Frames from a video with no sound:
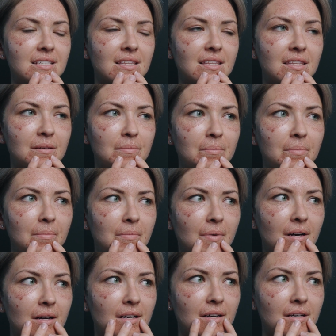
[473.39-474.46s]

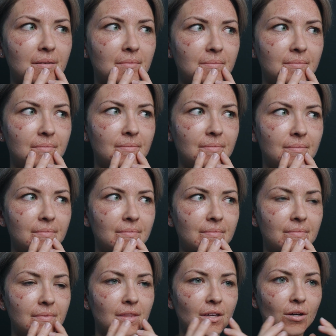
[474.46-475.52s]

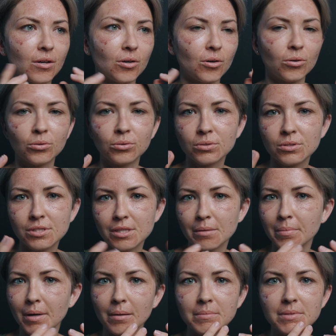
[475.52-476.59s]
the holes, the
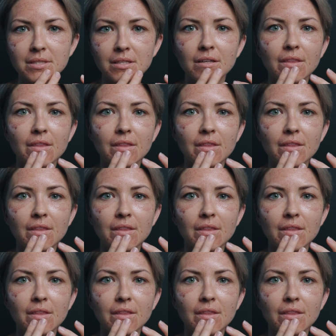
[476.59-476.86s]
bumps,